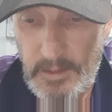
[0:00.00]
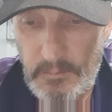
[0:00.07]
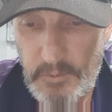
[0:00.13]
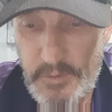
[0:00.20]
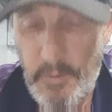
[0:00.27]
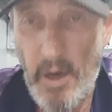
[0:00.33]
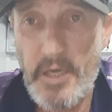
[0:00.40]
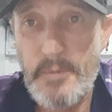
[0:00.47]

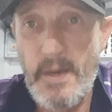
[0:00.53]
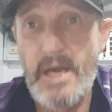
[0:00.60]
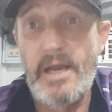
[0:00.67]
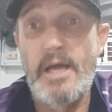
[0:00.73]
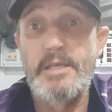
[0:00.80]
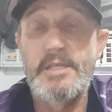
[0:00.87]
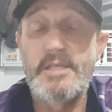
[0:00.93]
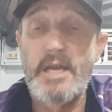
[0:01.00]
We spoke
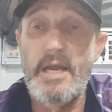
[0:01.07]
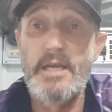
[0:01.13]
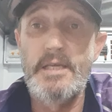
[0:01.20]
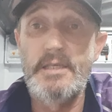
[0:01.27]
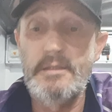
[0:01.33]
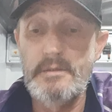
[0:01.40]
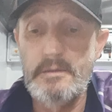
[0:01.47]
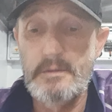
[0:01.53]
about
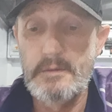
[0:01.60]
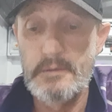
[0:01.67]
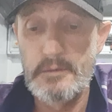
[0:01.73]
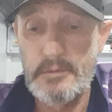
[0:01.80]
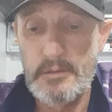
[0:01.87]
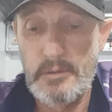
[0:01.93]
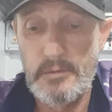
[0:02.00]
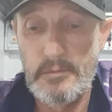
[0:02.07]
understanding
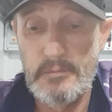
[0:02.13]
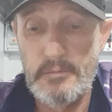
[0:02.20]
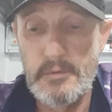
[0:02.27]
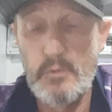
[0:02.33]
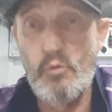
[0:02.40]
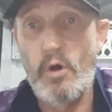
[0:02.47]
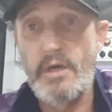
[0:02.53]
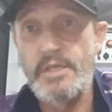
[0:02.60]

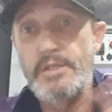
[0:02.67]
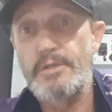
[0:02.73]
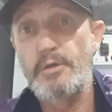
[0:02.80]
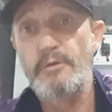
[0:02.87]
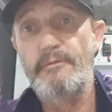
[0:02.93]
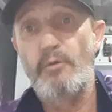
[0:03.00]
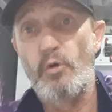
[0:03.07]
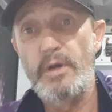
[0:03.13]
what is
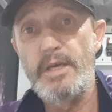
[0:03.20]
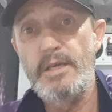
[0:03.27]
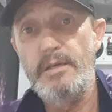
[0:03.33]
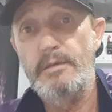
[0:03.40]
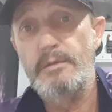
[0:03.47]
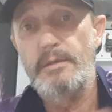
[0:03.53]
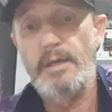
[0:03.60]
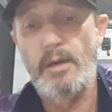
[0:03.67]
240
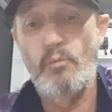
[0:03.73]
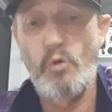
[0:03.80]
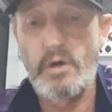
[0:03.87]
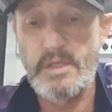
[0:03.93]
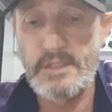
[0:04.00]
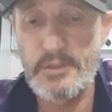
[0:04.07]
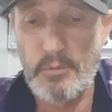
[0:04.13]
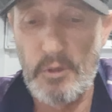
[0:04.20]
and
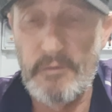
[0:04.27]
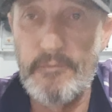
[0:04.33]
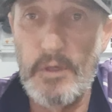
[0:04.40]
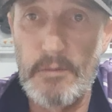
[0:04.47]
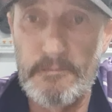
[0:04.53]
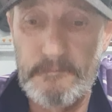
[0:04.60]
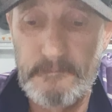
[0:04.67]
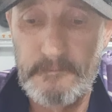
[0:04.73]
what is 12
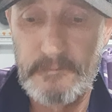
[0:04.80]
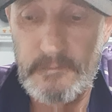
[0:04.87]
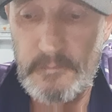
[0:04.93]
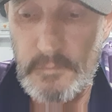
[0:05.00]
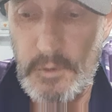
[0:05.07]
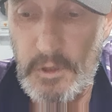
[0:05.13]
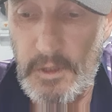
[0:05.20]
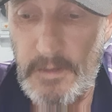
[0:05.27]
volt.
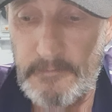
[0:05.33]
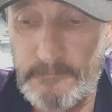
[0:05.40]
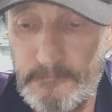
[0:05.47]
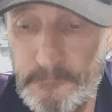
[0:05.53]
All right.